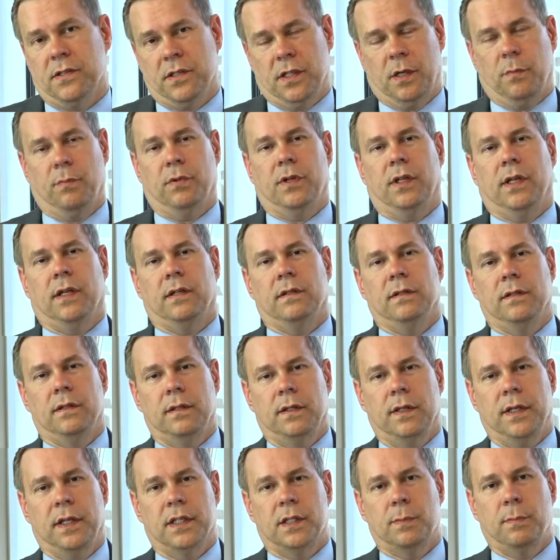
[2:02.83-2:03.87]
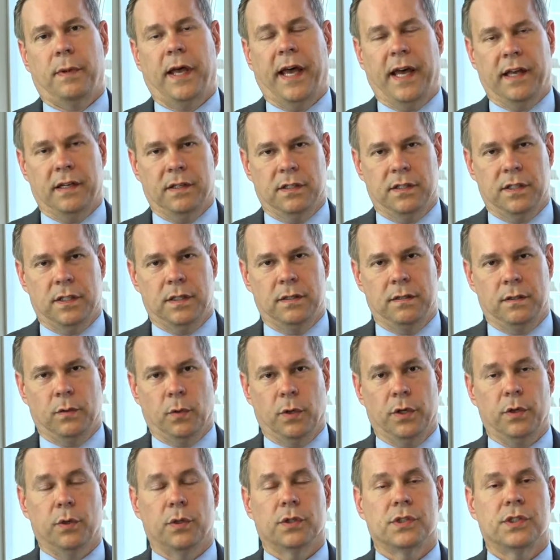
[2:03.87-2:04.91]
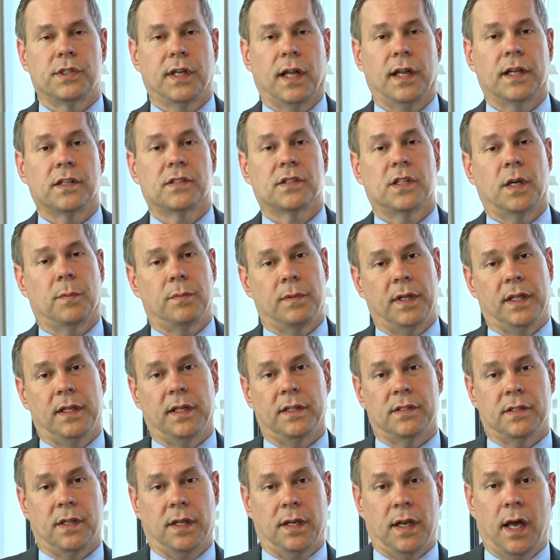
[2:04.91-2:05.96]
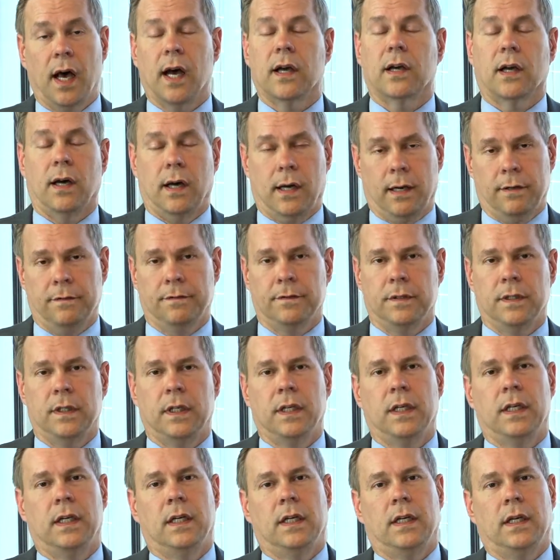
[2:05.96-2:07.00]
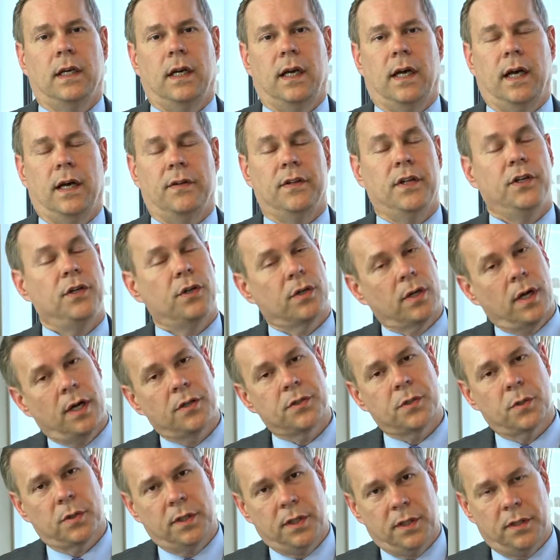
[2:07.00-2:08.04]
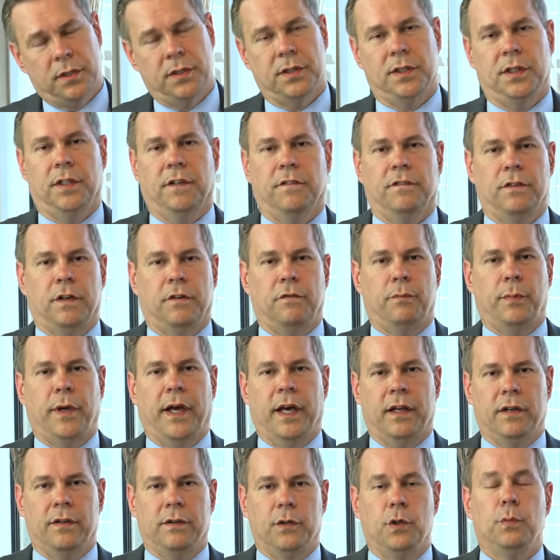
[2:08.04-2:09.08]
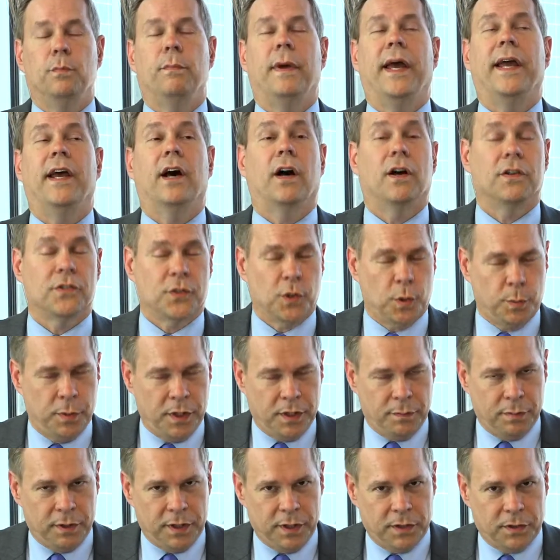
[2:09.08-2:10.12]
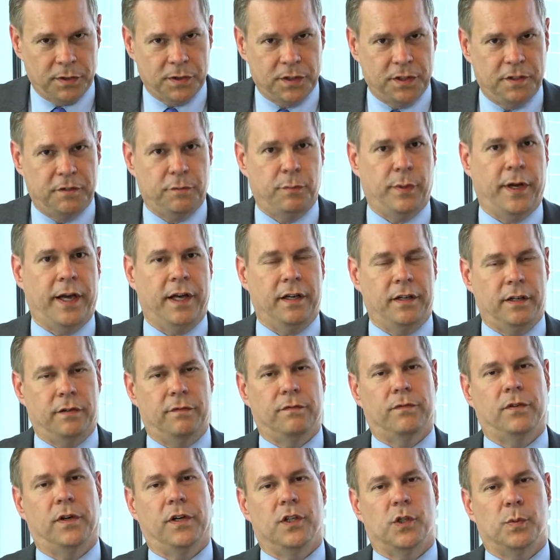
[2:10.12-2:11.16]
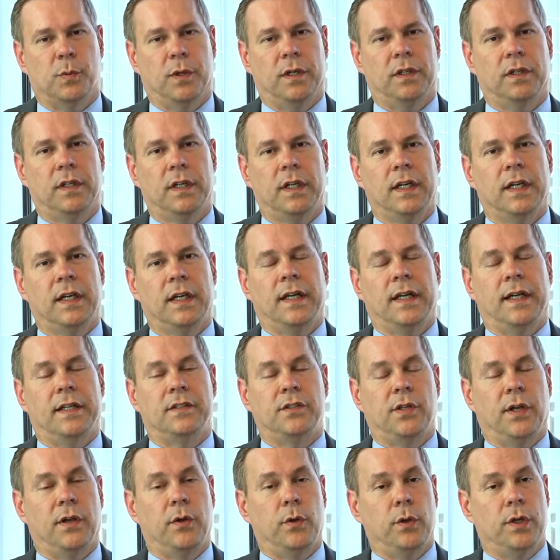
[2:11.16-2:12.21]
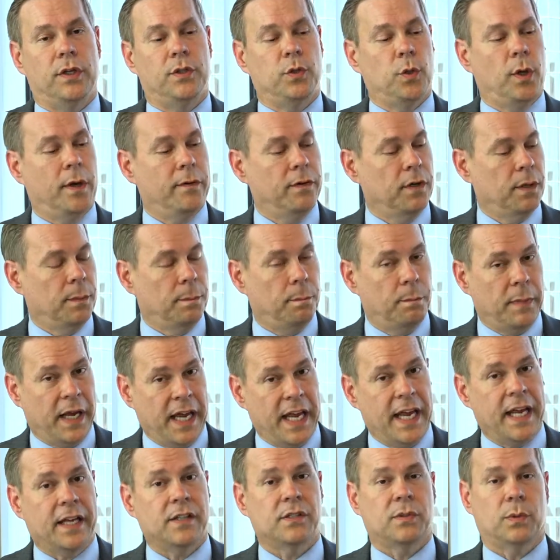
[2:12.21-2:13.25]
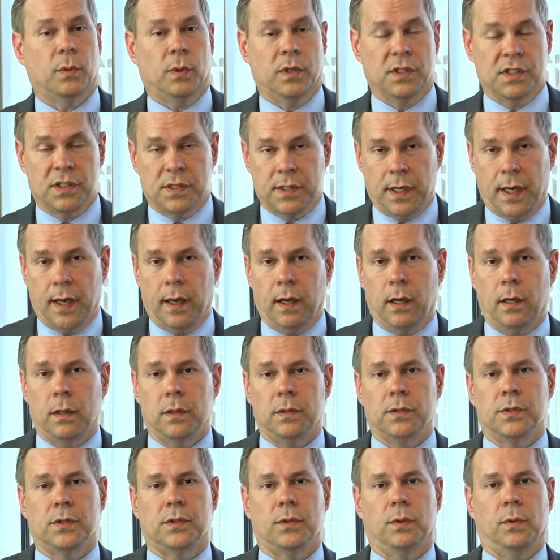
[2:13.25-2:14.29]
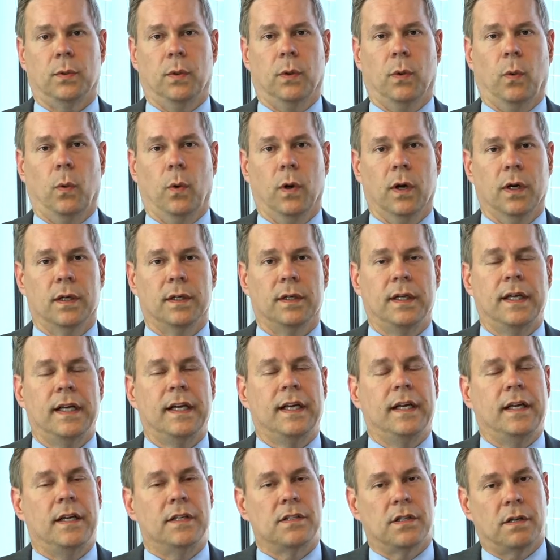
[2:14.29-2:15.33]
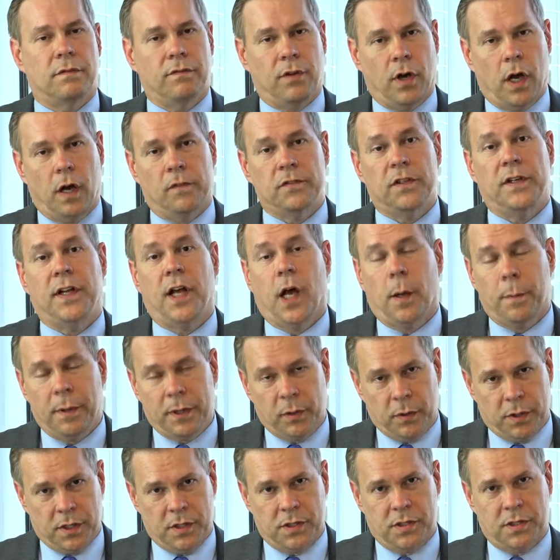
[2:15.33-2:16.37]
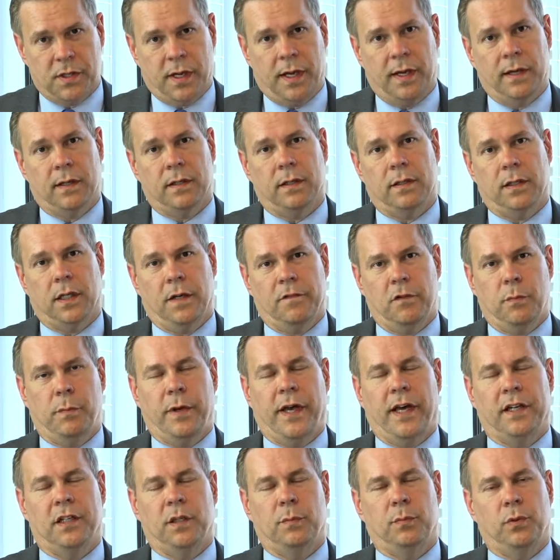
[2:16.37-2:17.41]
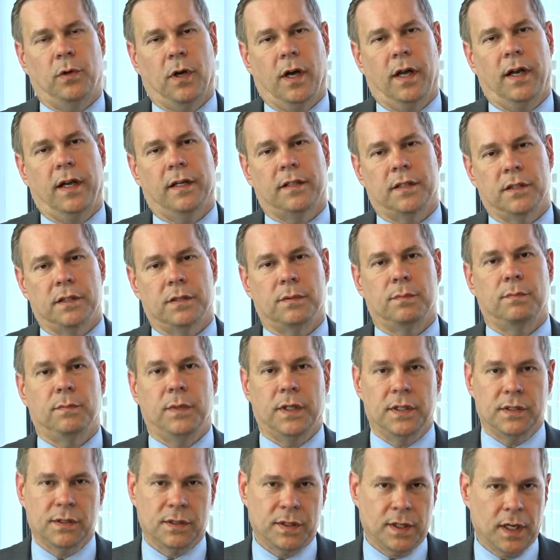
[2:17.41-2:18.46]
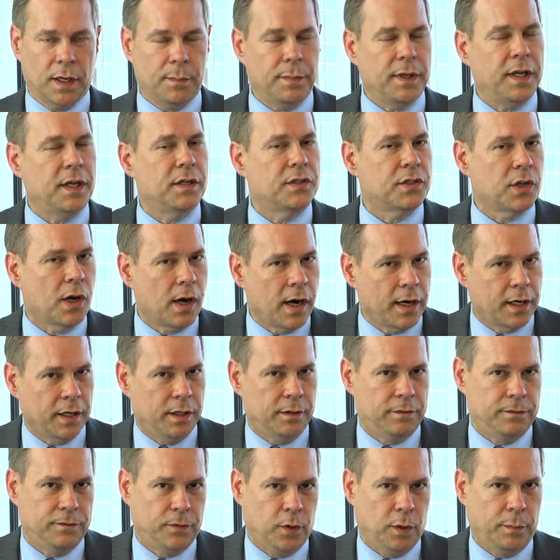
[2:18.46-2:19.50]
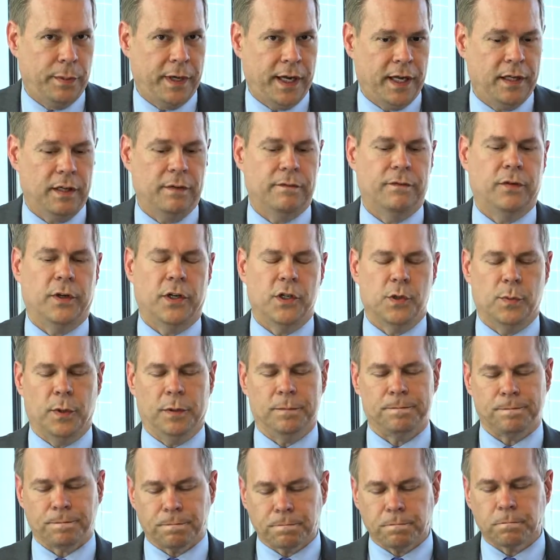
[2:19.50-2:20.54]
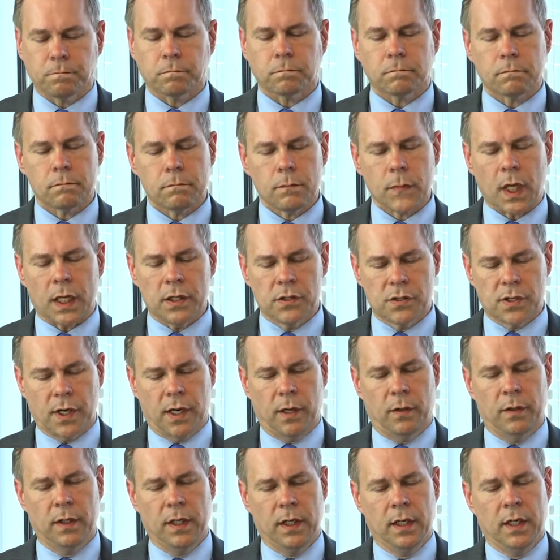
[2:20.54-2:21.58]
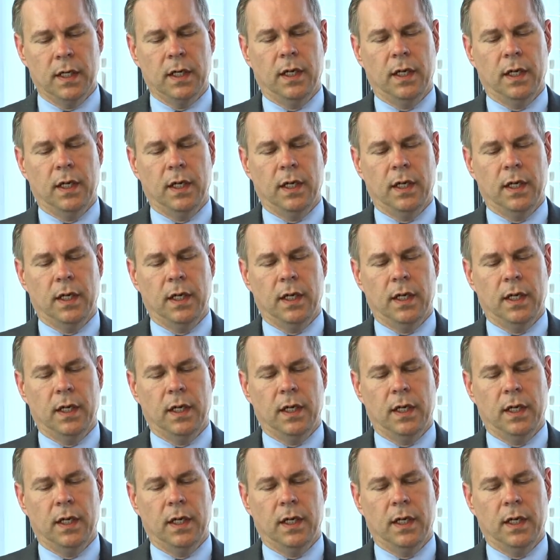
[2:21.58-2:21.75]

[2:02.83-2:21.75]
something that's patented, or you're selling something that's a knockoff, then you're also guilty of patent. You may also be guilty of patent infringement. It's whoever makes or sells or is involved in helping with the sale of a patented product is going to be a target for patent infringement. So